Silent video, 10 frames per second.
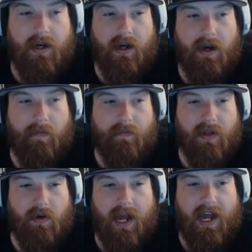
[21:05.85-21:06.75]

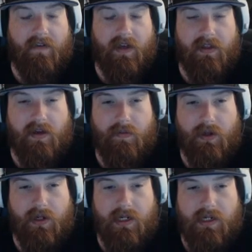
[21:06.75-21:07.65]
having the
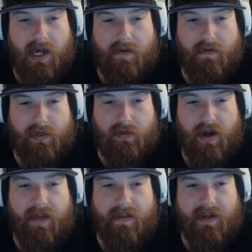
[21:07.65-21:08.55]
ability to have a
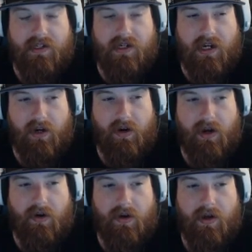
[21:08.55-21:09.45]
threat that isn't a
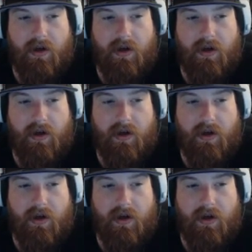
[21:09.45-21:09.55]
hero,